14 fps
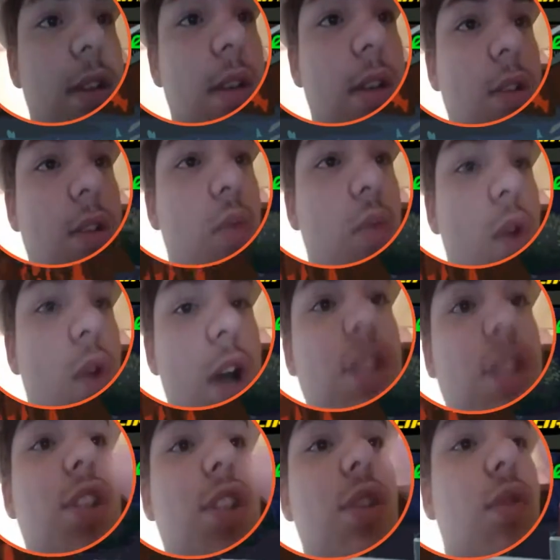One,
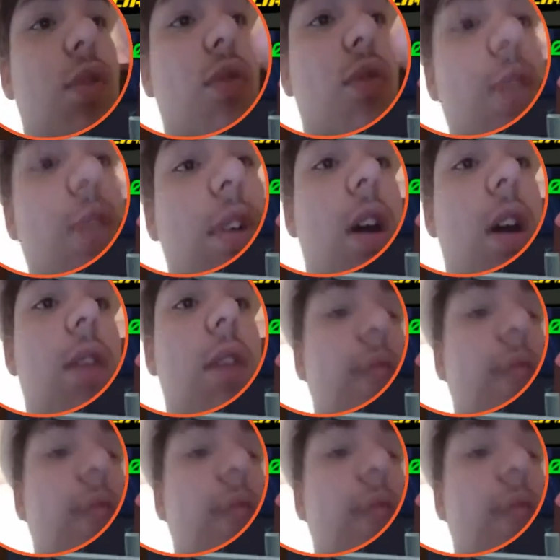two, three. Oh, never